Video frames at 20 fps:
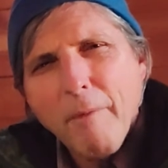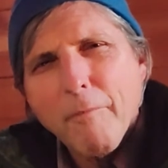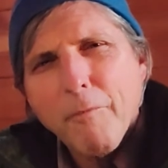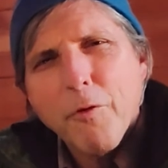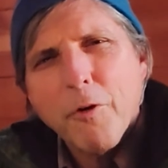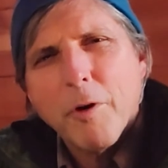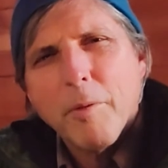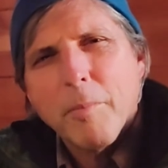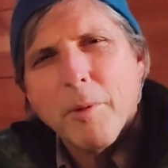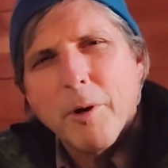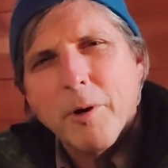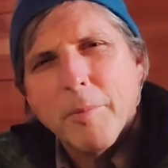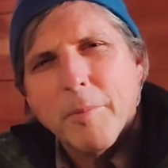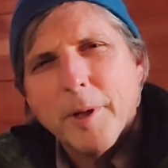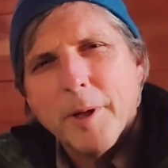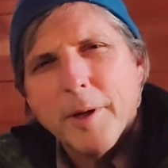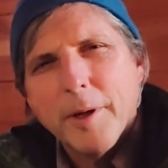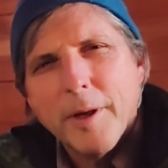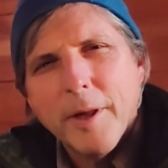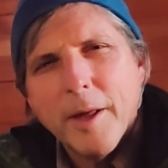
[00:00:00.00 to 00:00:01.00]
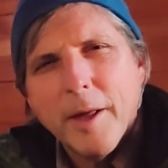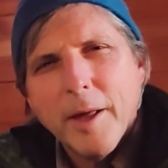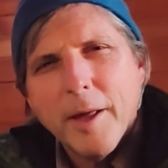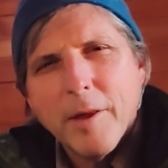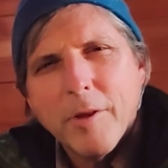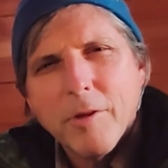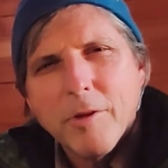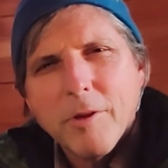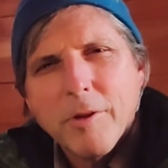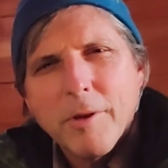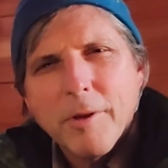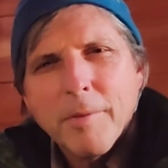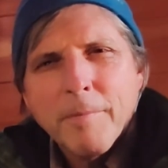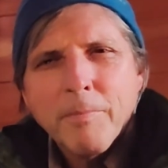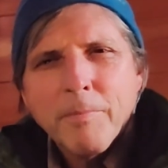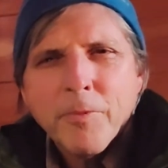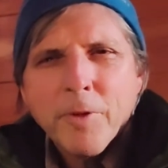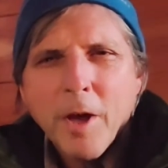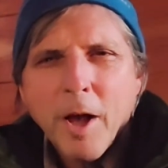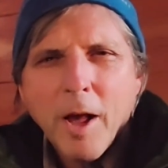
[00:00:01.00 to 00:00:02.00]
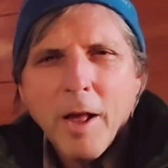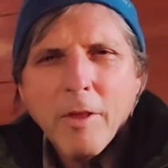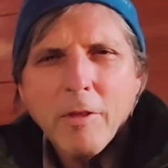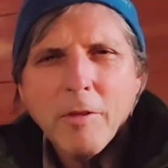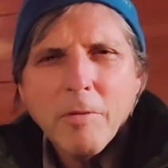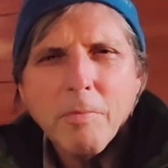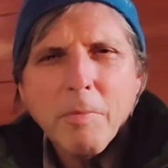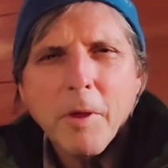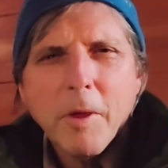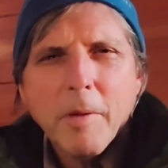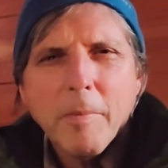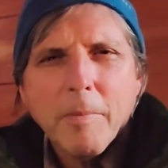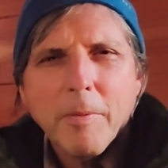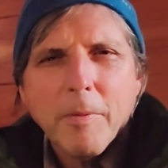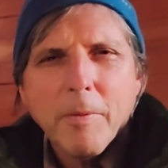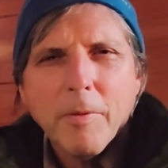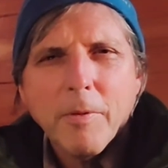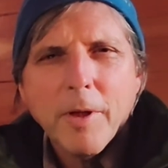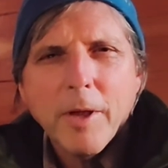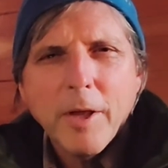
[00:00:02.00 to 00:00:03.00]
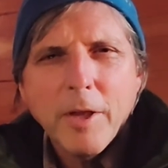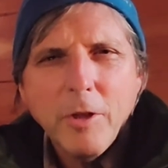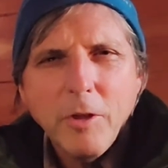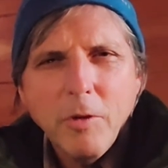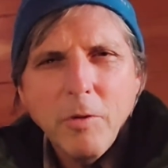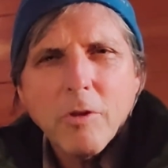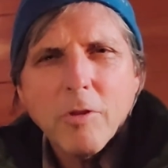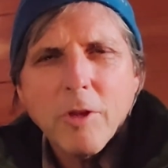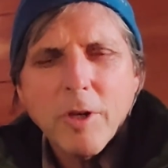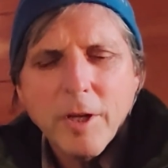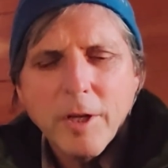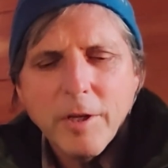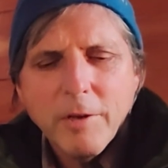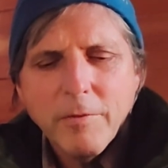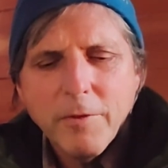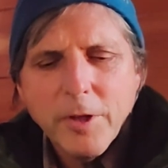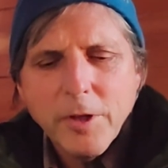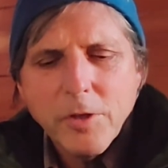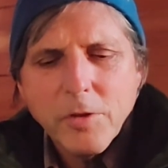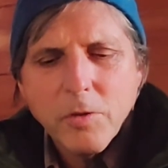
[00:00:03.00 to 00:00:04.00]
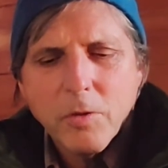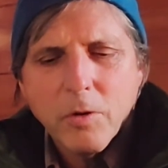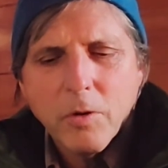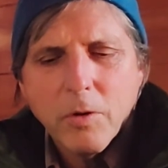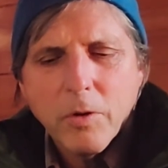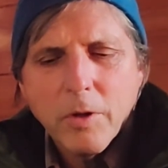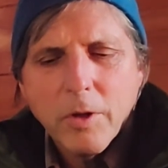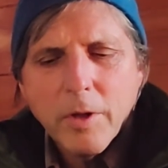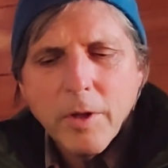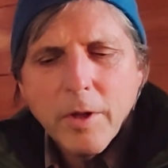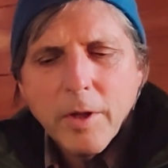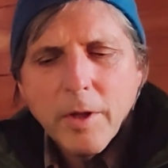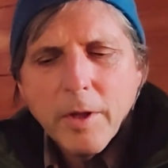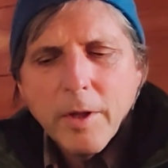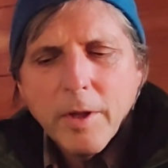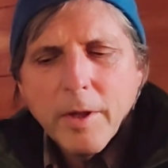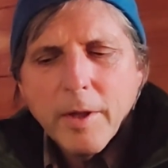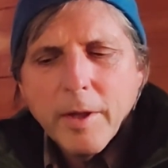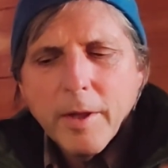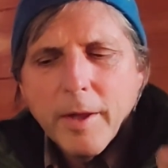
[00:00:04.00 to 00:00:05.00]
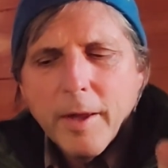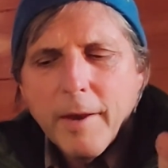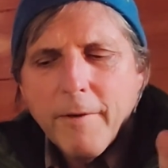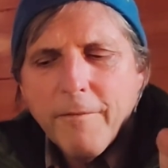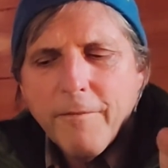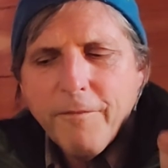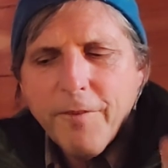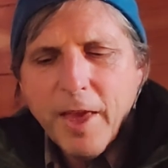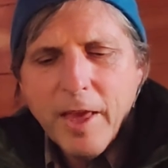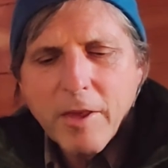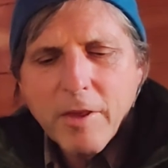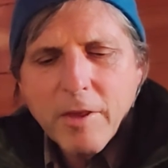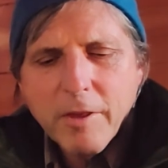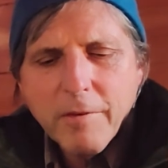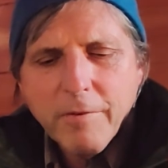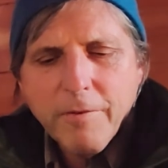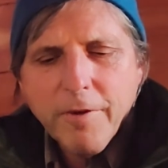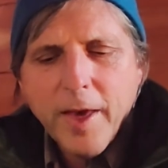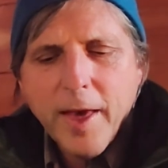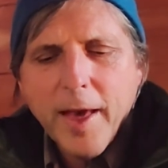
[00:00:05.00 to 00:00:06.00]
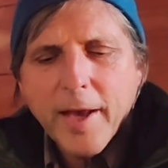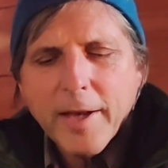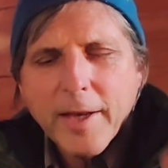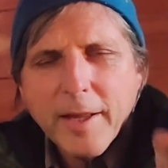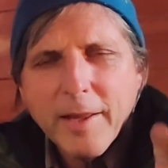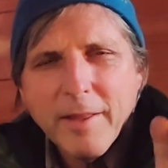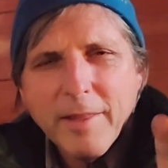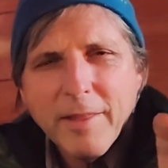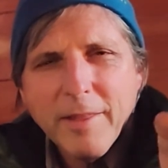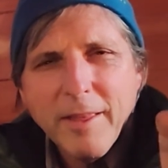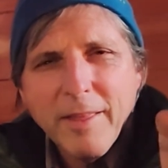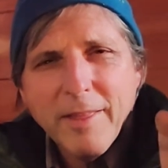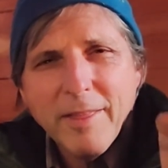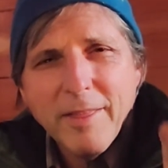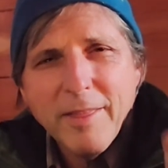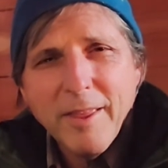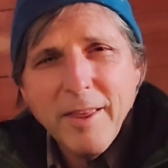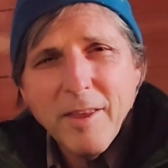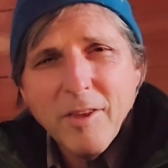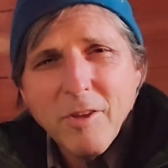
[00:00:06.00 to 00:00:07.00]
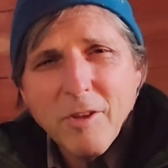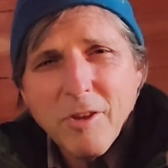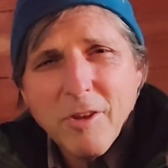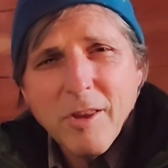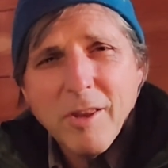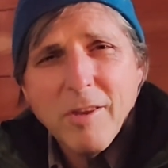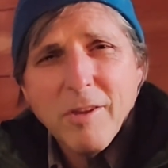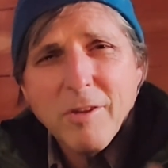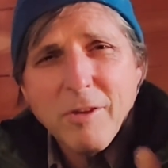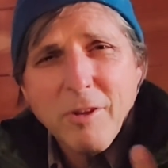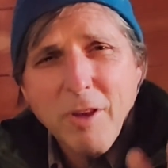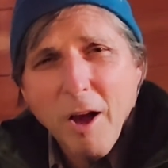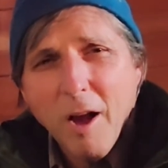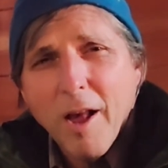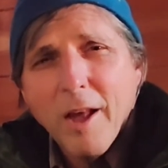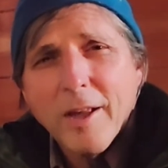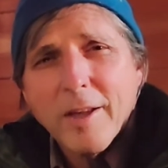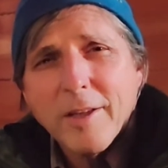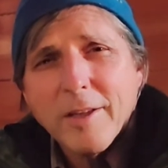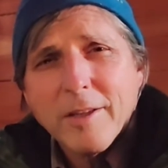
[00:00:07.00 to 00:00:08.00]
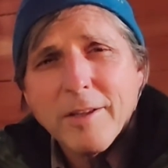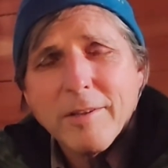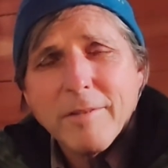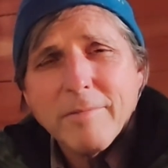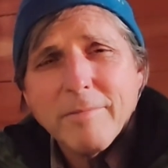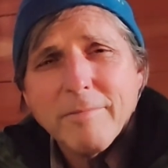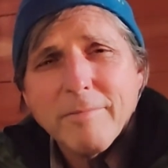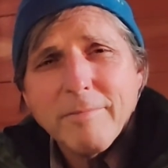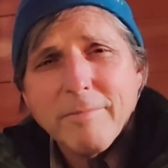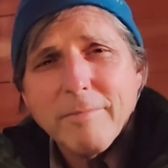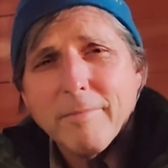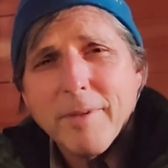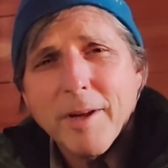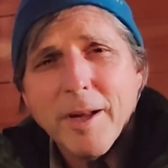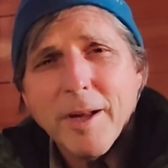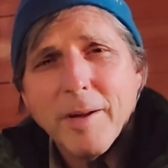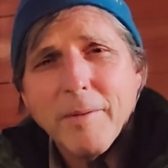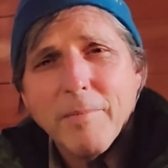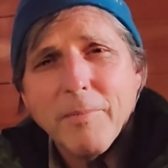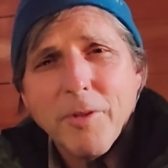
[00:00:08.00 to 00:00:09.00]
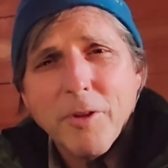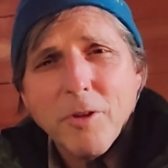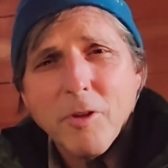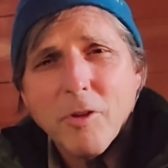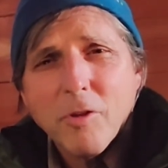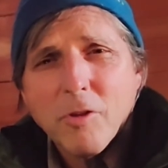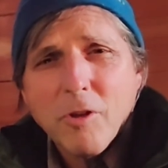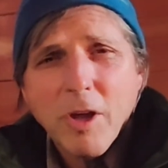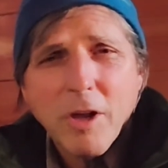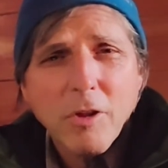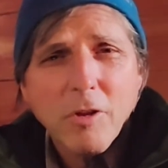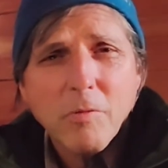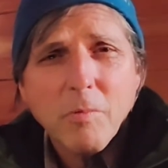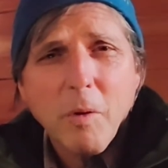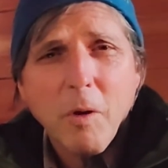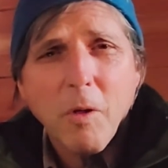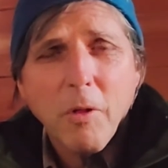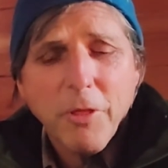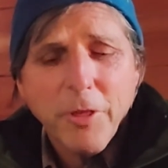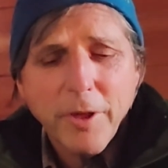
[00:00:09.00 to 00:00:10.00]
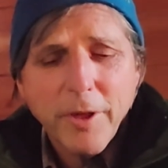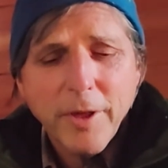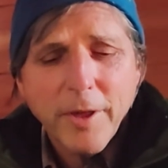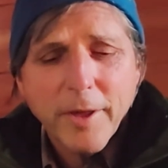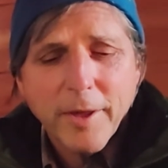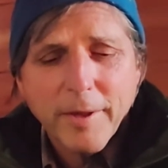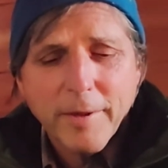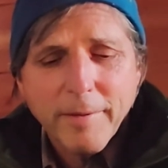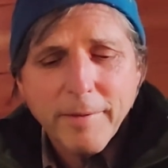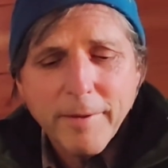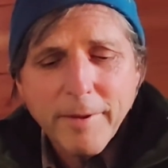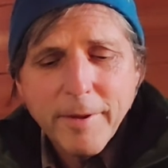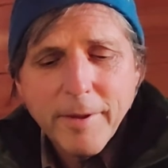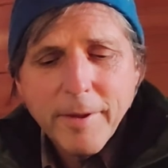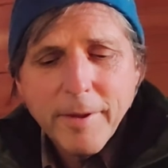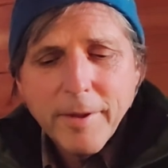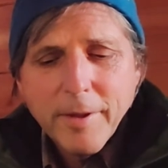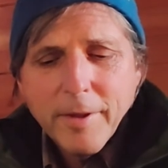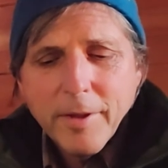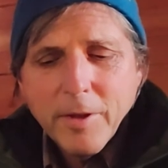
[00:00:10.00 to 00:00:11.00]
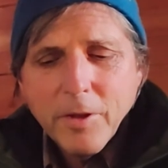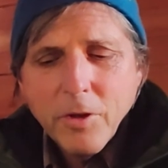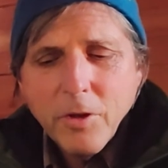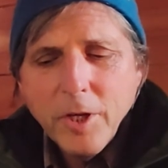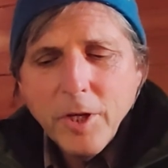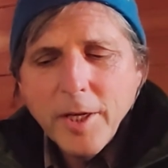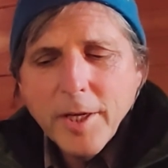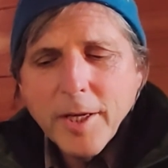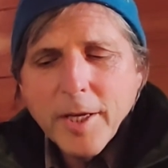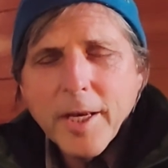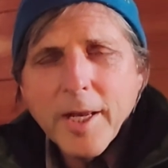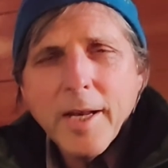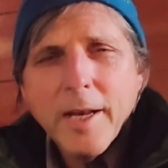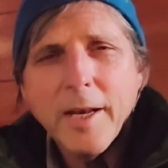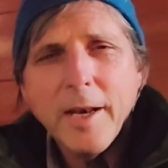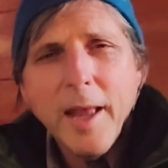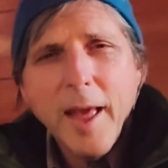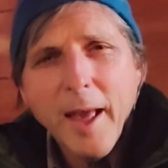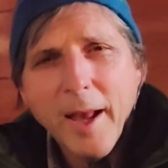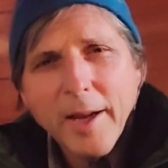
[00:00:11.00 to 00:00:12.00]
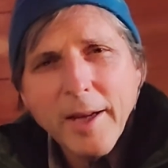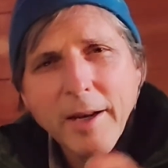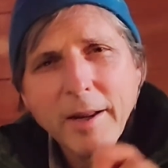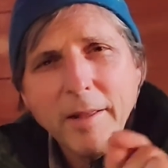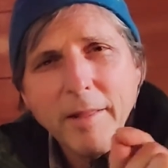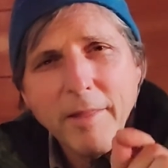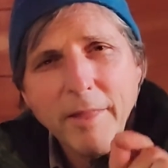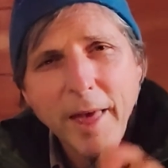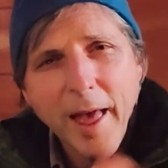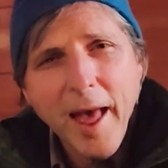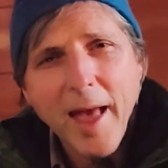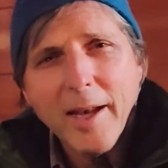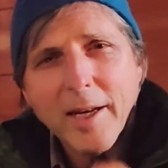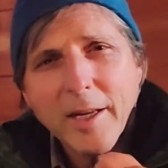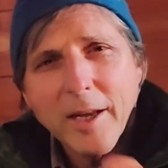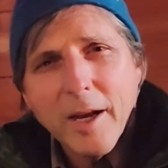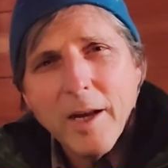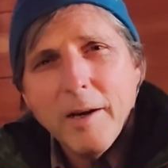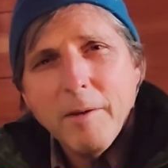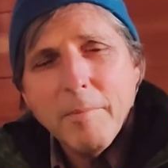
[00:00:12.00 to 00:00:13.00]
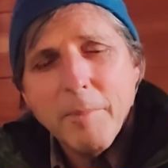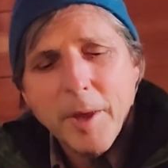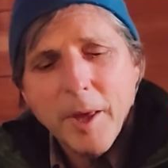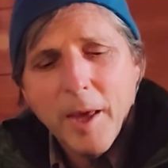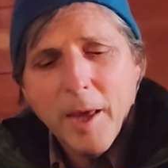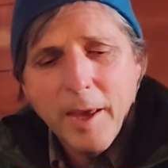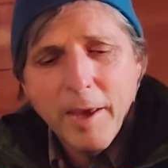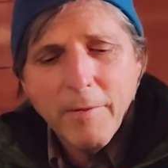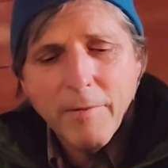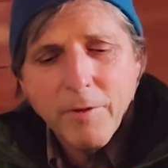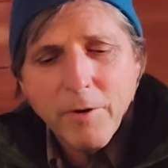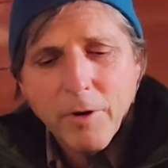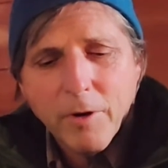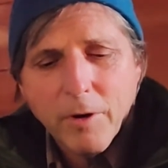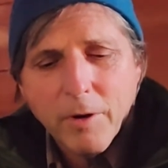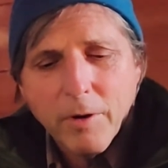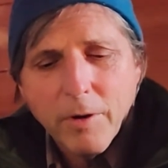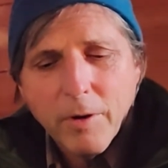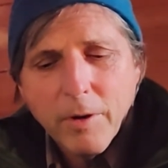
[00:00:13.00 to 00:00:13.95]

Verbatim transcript: for a moment as God's people and you as an individual and face the fact that this is not um, this is not a small thing. You need to connect that kind of behavior